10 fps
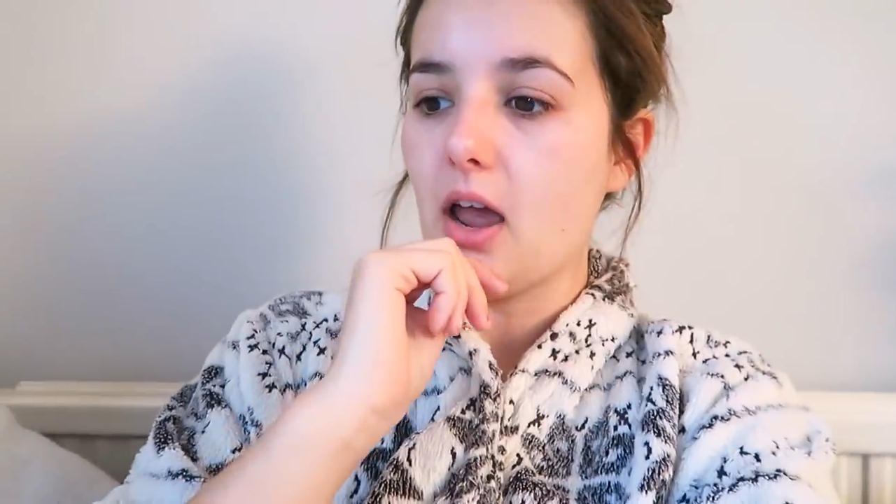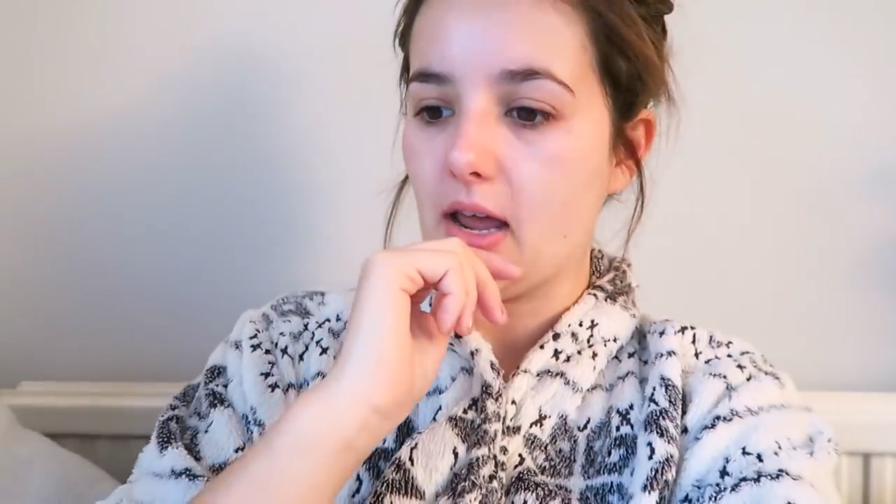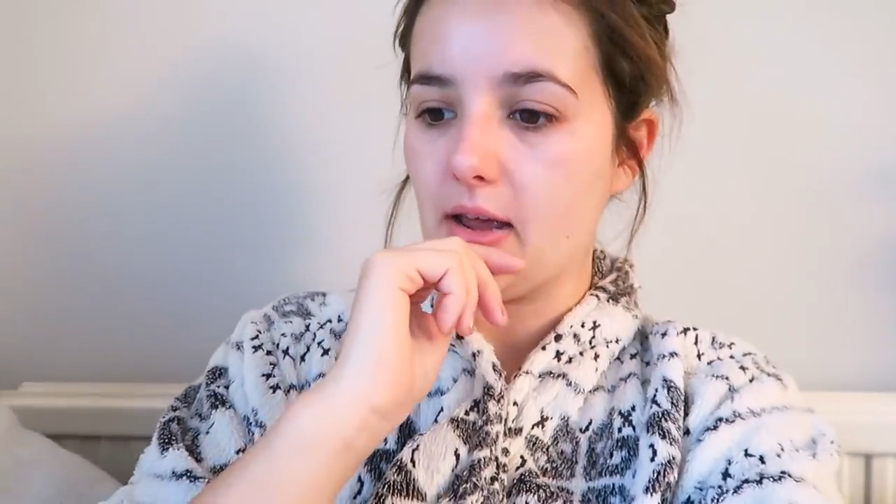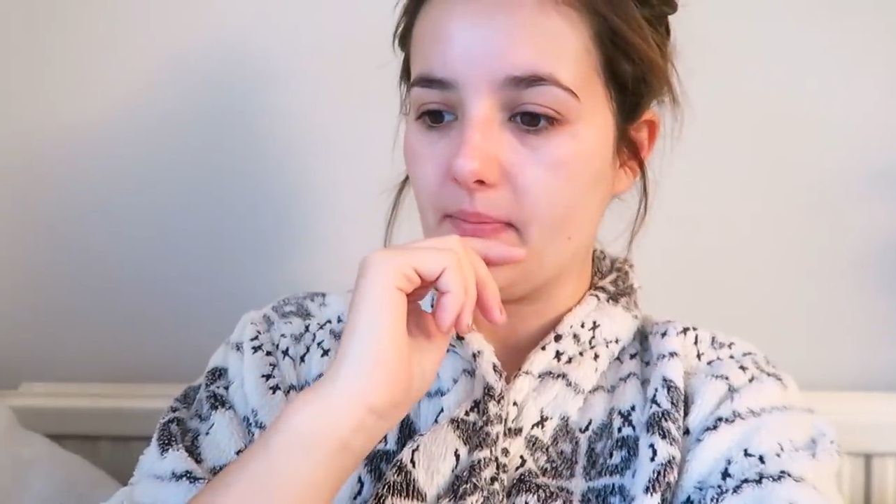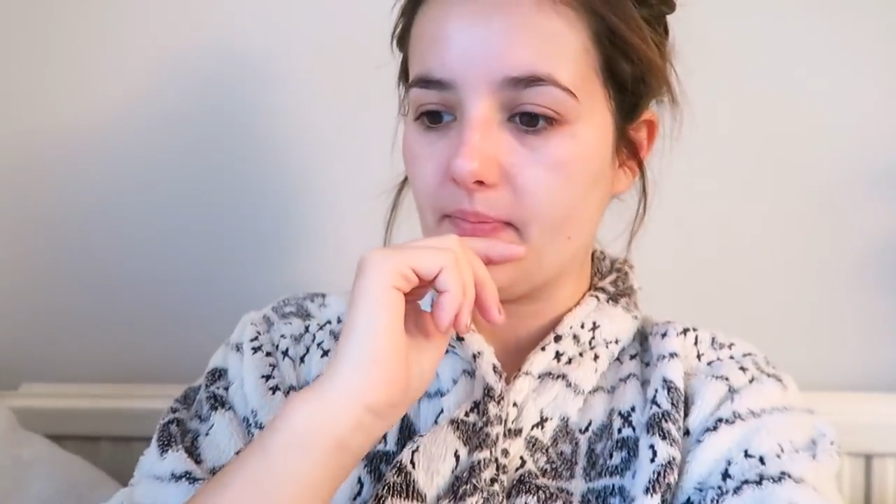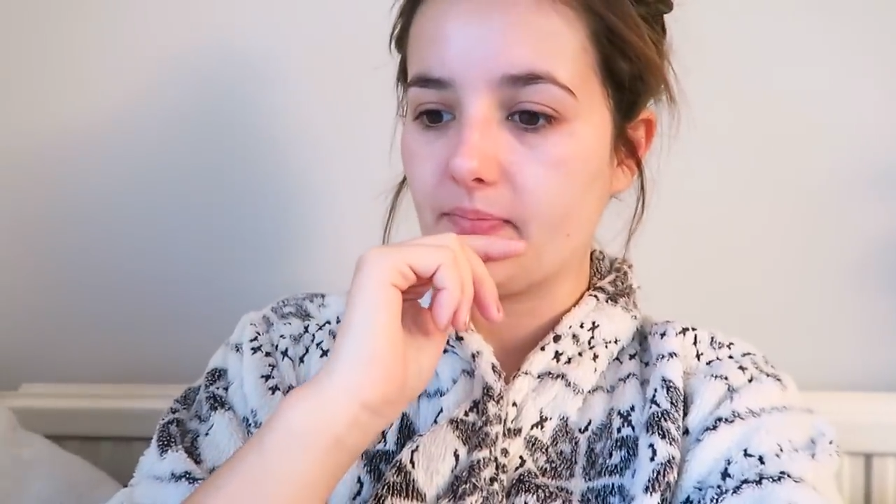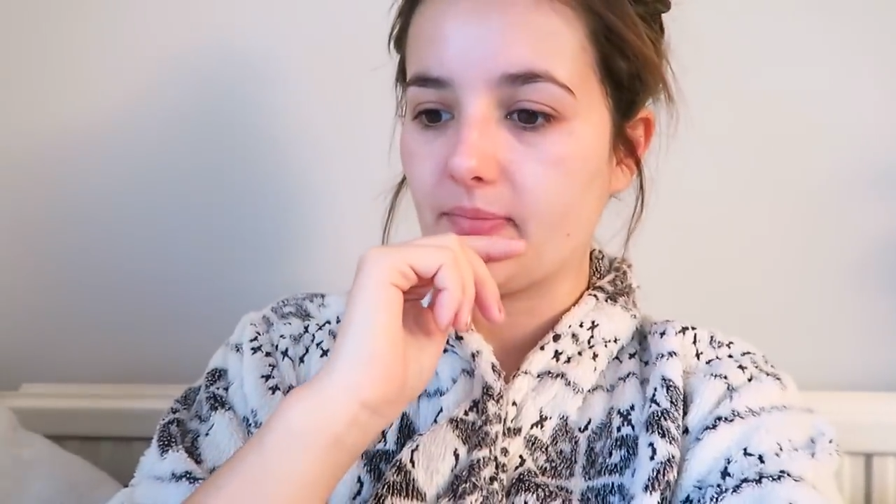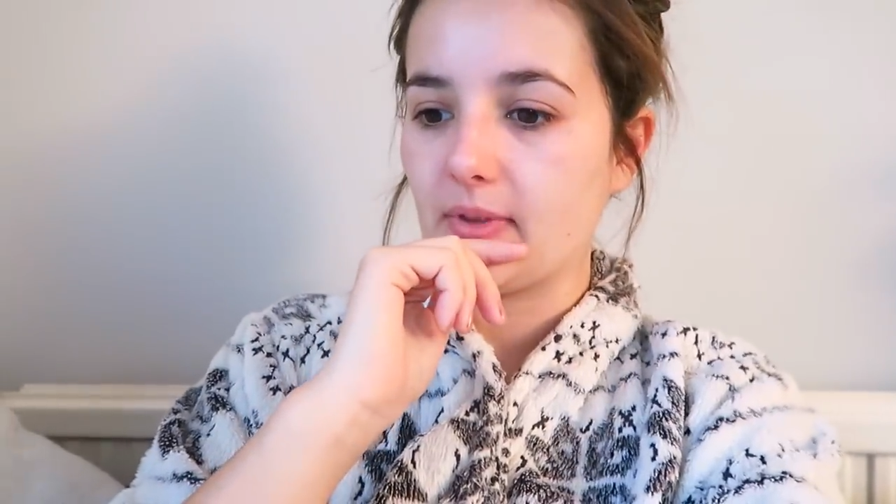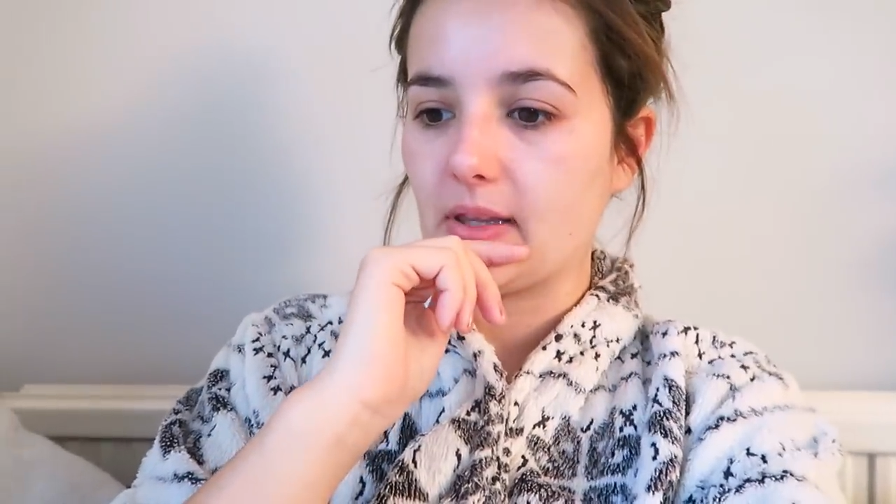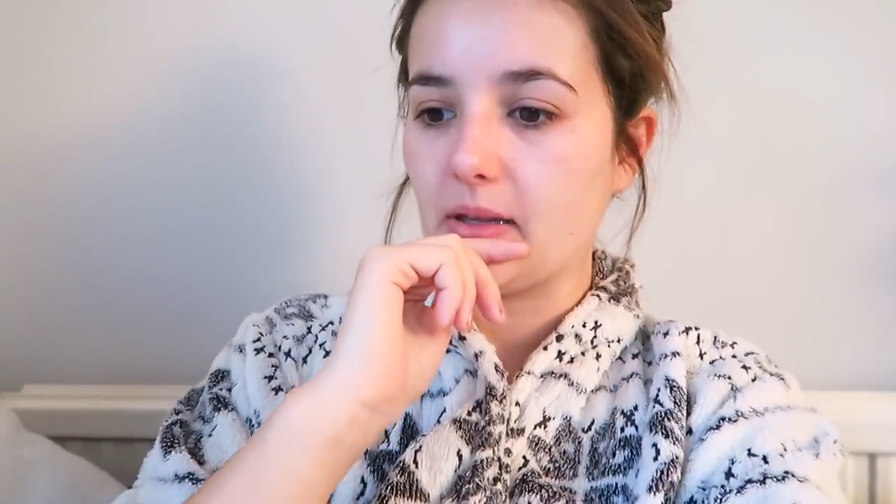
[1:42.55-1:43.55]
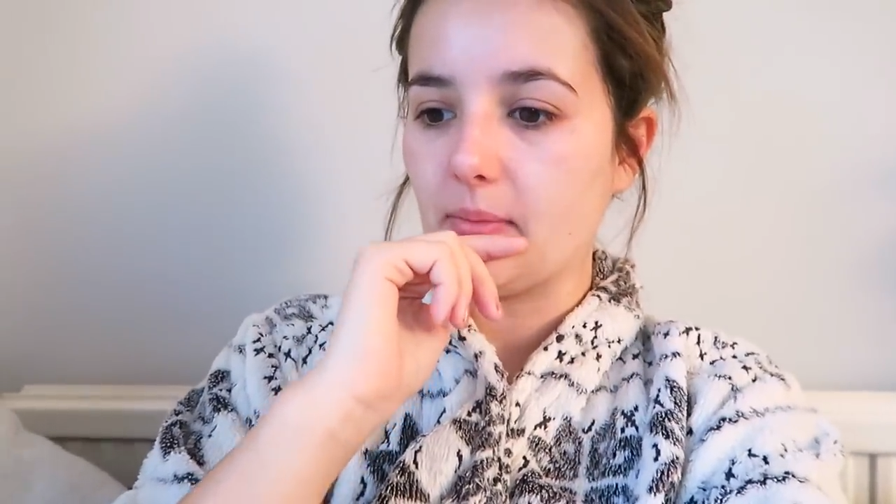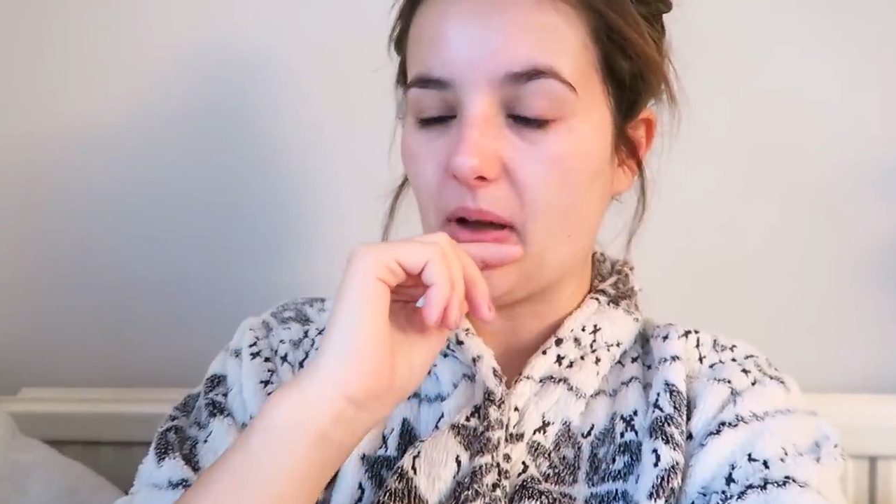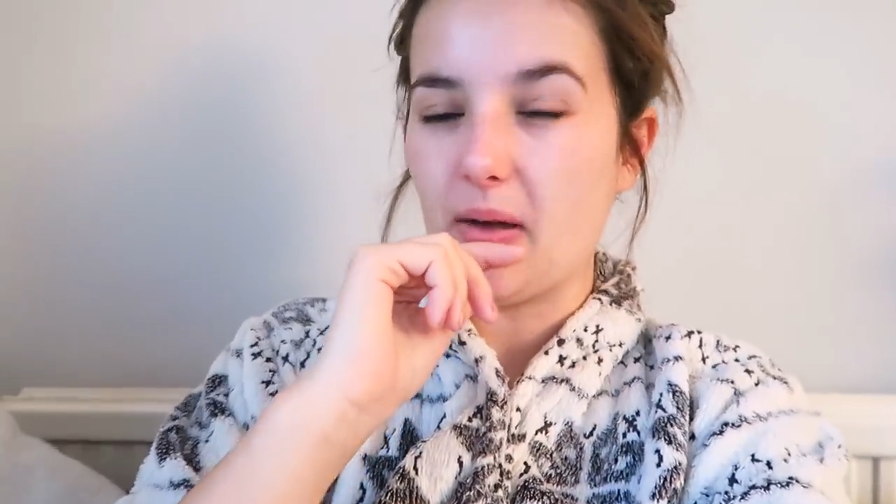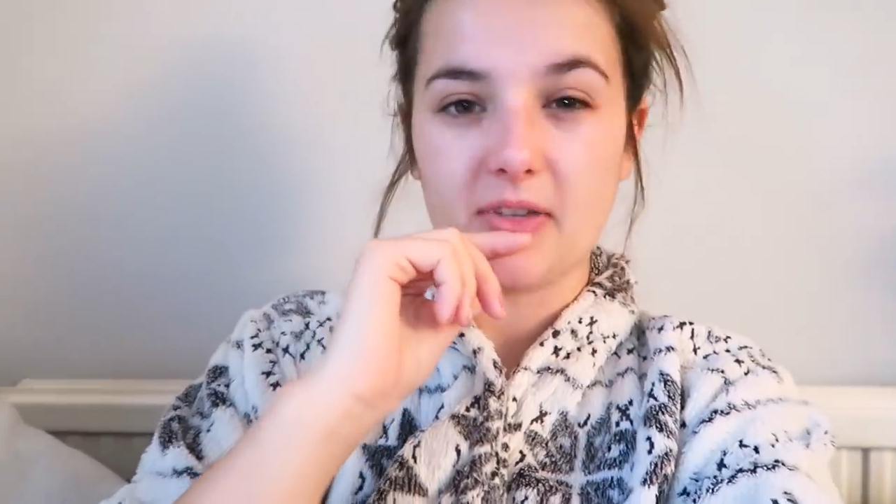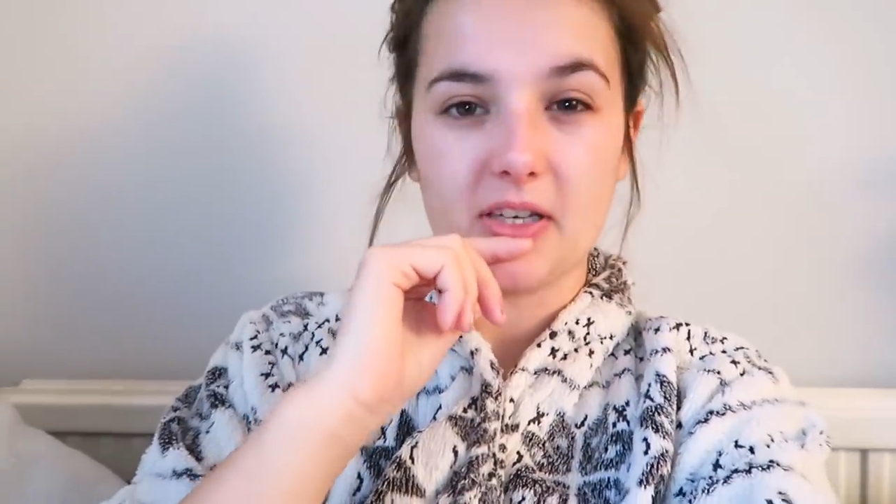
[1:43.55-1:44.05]

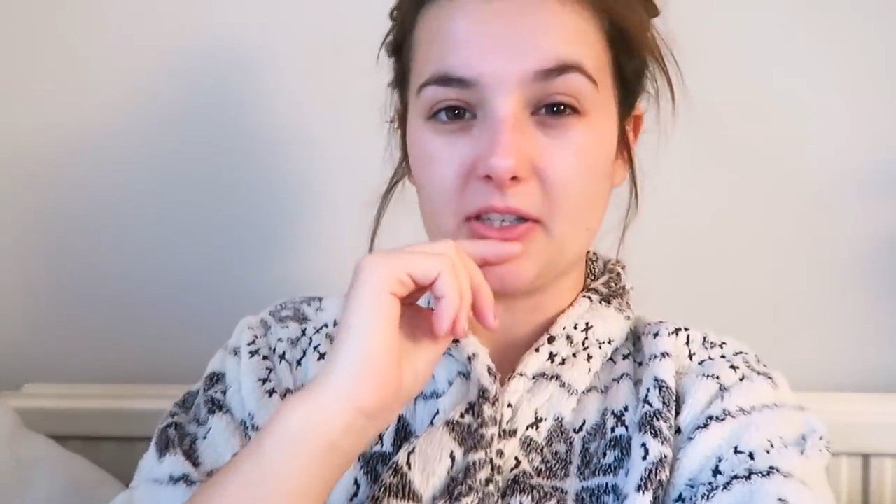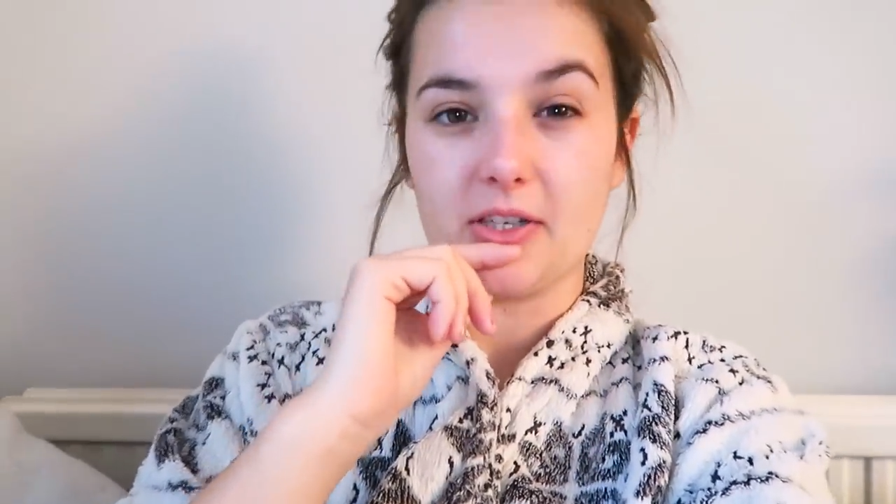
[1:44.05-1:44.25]
But I'm going to